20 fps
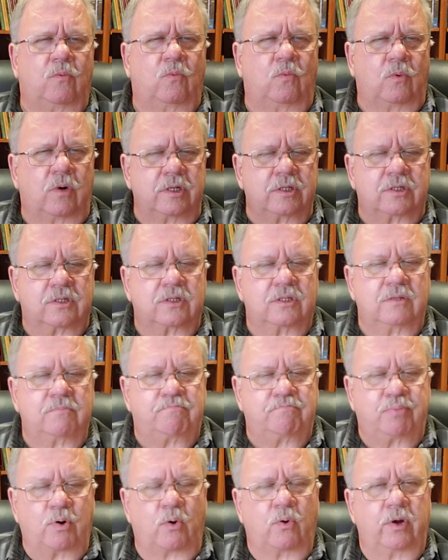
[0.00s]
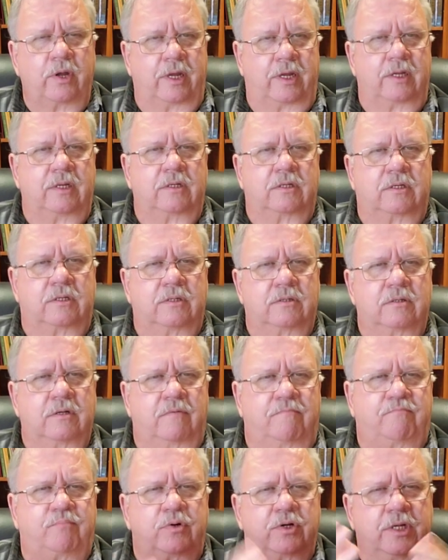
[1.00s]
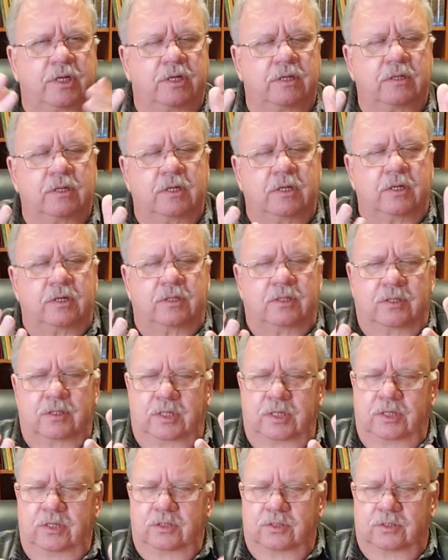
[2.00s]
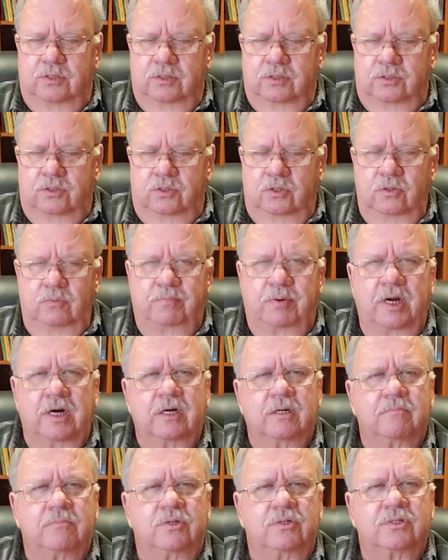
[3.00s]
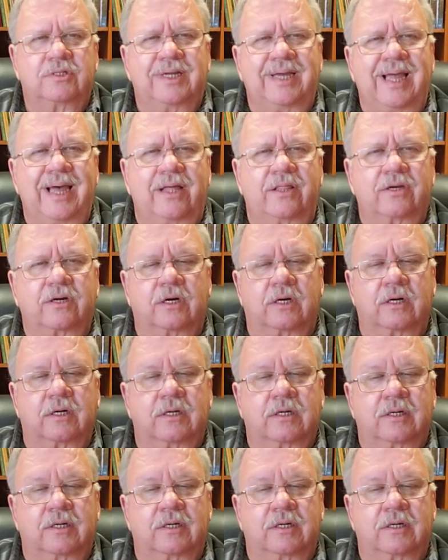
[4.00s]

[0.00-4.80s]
what's the point of putting these two parables together?